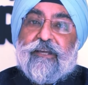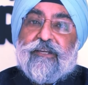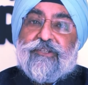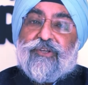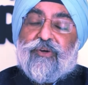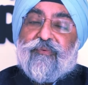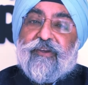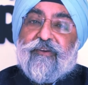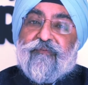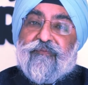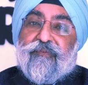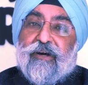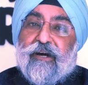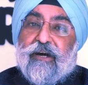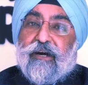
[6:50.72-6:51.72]
So
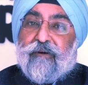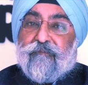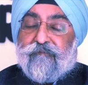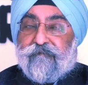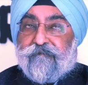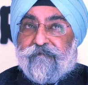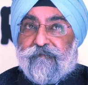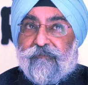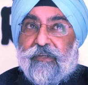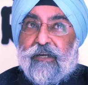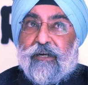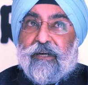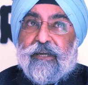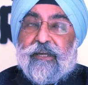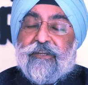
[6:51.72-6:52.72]
we've
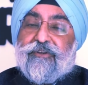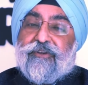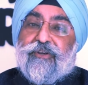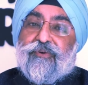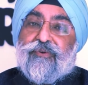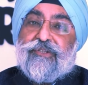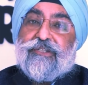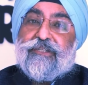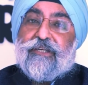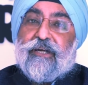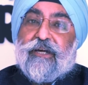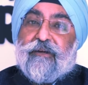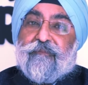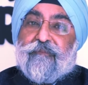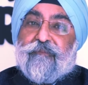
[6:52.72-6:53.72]
introduced
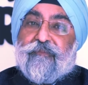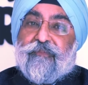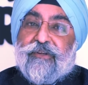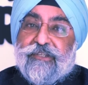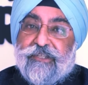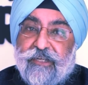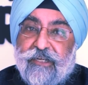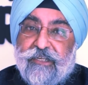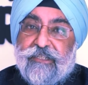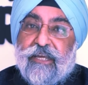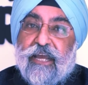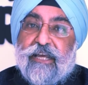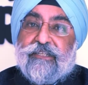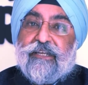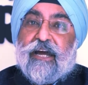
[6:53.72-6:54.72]
research
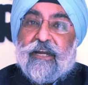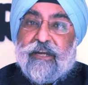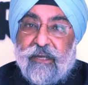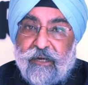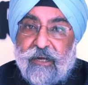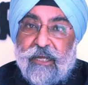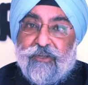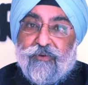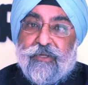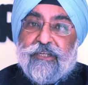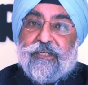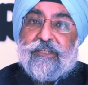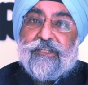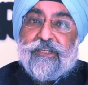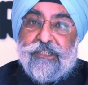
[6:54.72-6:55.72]
as an
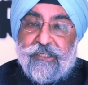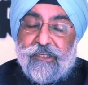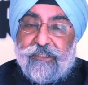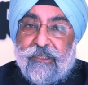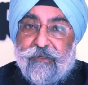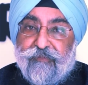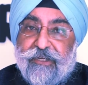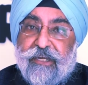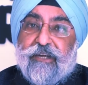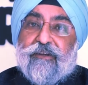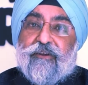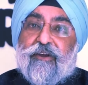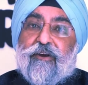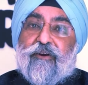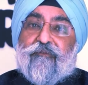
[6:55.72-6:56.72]
undergraduate teaching
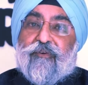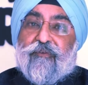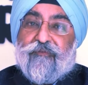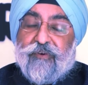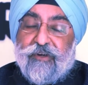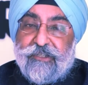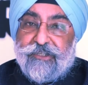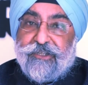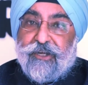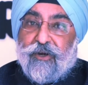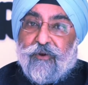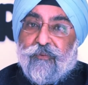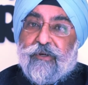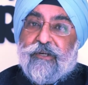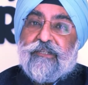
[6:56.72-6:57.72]
subject from first year
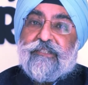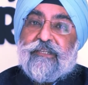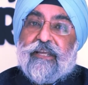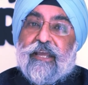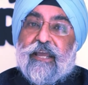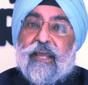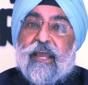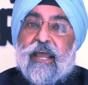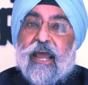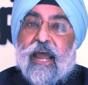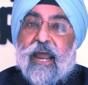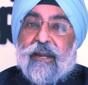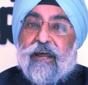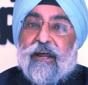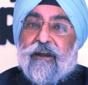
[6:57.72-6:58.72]
onwards.
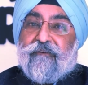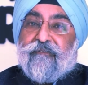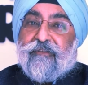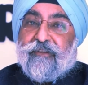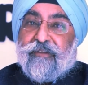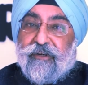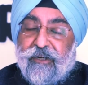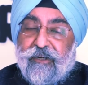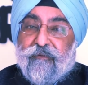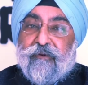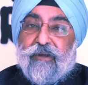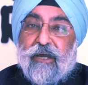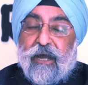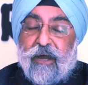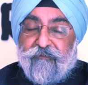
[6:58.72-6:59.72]
And our
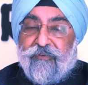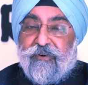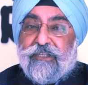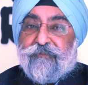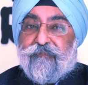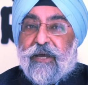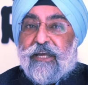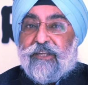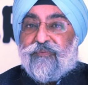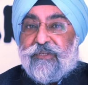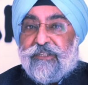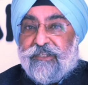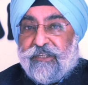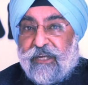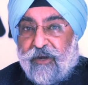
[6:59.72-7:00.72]
first batch,
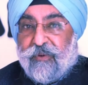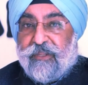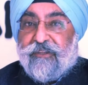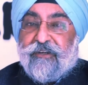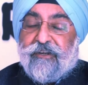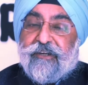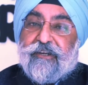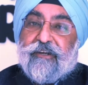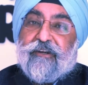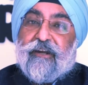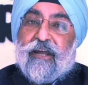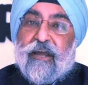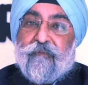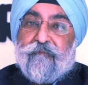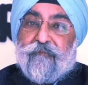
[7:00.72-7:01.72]
which is now in third
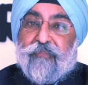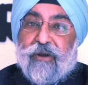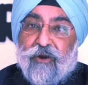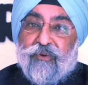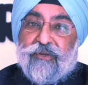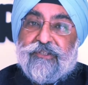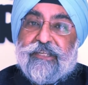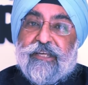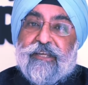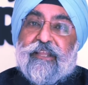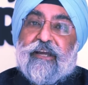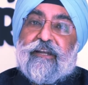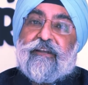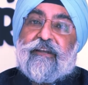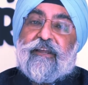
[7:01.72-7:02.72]
year, I'm proud to say
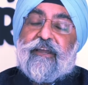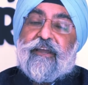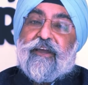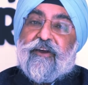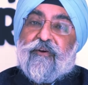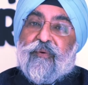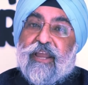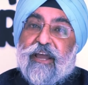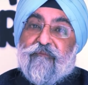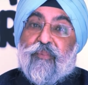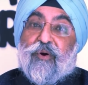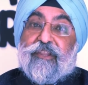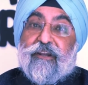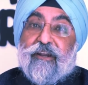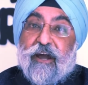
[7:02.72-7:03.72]
that we have
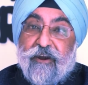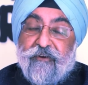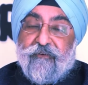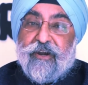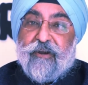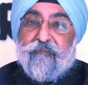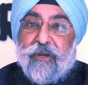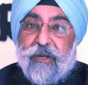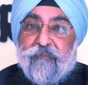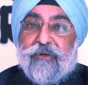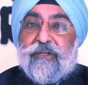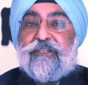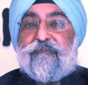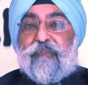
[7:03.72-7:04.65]
more than 100 papers